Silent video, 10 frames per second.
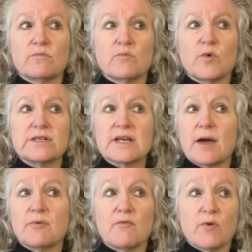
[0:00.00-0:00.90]
what
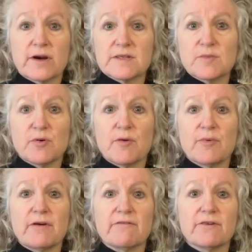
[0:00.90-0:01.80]
type of work is
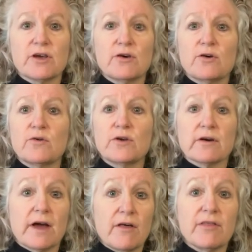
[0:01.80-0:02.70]
appropriate for you,
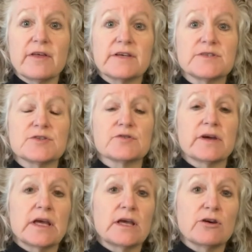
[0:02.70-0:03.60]
your health
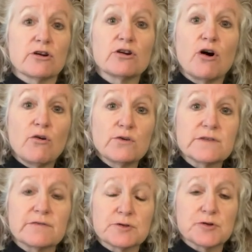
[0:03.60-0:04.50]
history, your
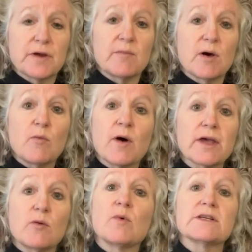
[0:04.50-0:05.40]
goals for treatment,
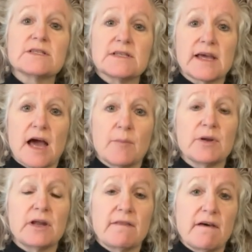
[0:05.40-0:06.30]
what you want to see
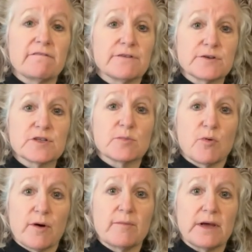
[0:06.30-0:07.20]
happen in that first
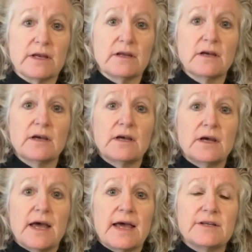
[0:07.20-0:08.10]
appointment.
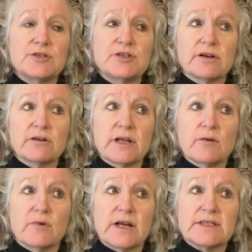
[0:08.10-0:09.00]
And generally
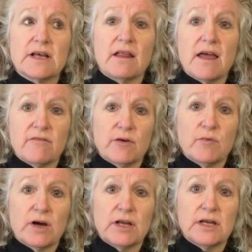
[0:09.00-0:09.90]
what I tell
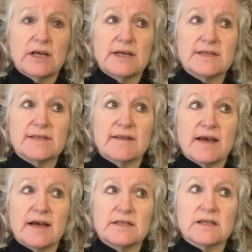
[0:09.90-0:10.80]
everyone is
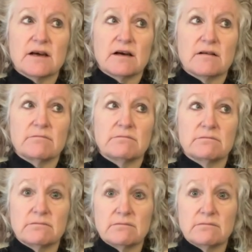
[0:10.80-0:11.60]
that um,